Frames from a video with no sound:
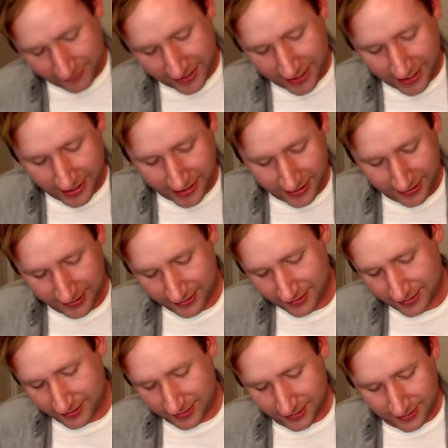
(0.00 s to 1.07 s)
We got it.
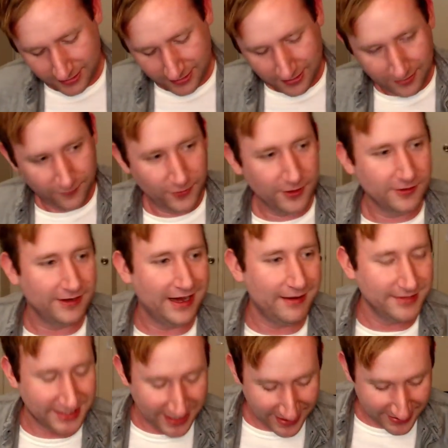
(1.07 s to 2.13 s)
Phew, I
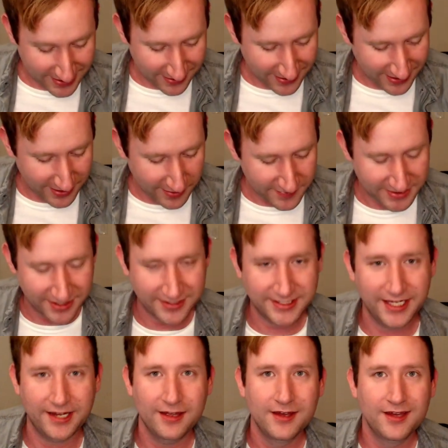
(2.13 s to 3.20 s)
was like starting to get nervous there. It's
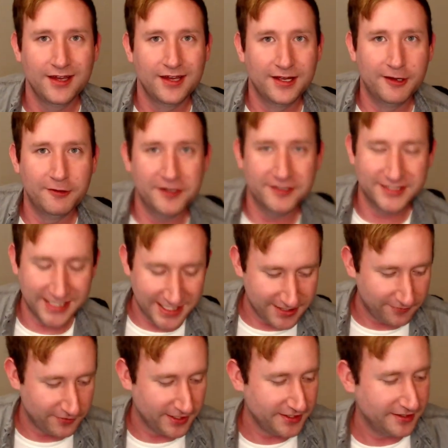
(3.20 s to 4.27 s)
like going on stage and
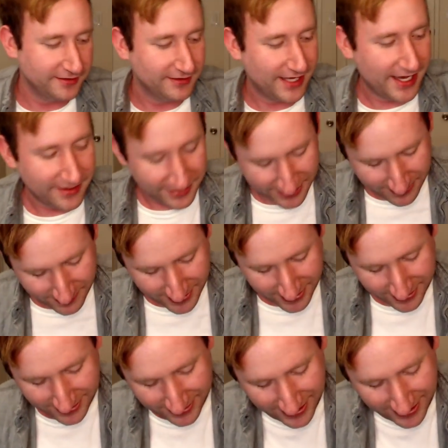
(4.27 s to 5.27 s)
forgetting your line or something.